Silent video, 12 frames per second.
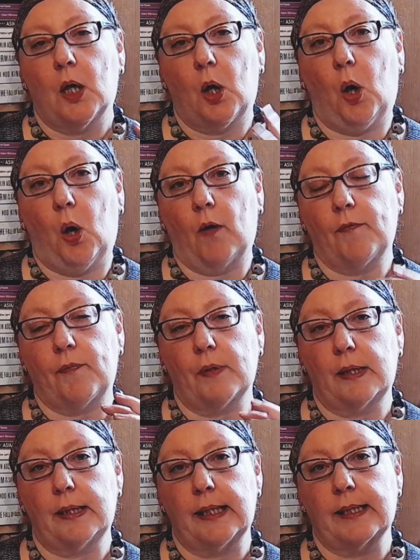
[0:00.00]
of
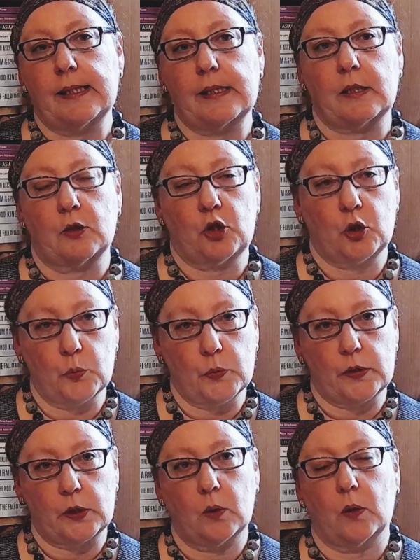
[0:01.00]
this
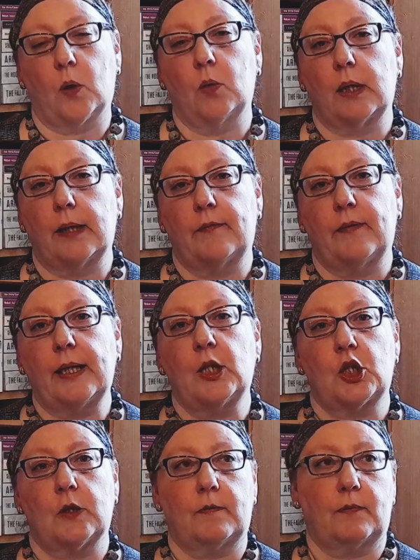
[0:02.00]
choose your own
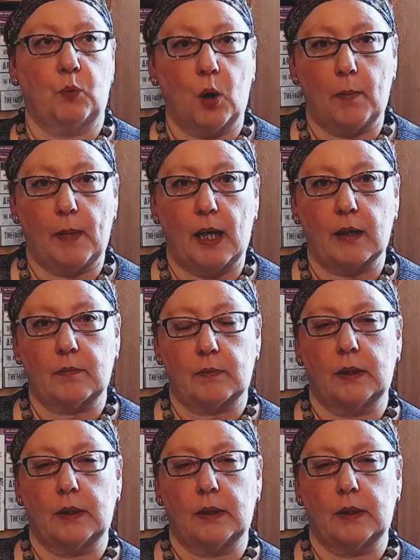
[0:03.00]
adventure format,